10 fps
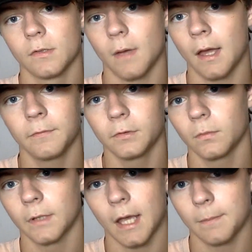So
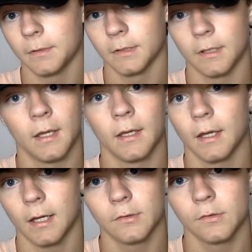after what happened
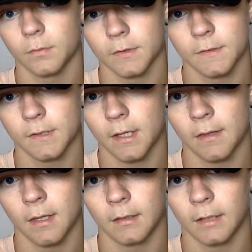today, I just want to say
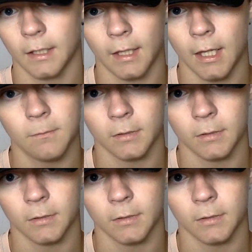that I hate